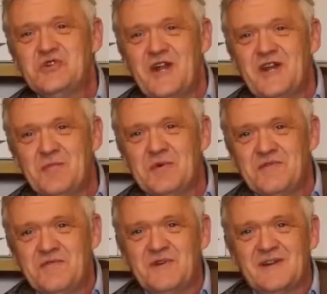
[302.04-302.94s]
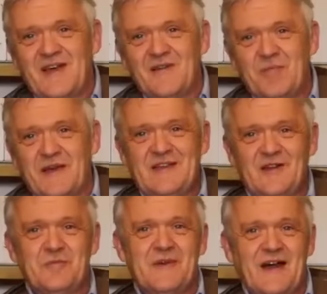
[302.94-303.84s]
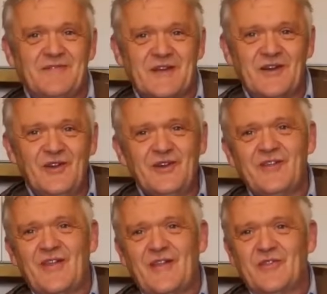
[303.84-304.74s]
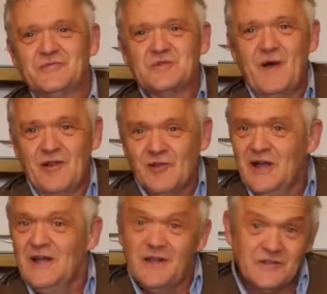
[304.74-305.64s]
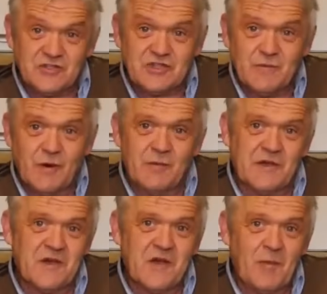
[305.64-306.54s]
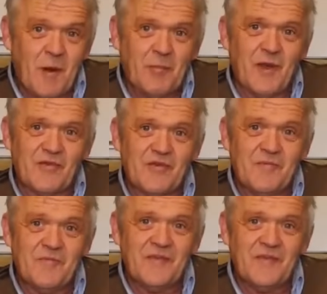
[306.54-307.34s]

should anybody feel like picking up and having a look at that as well and see what we can come up with.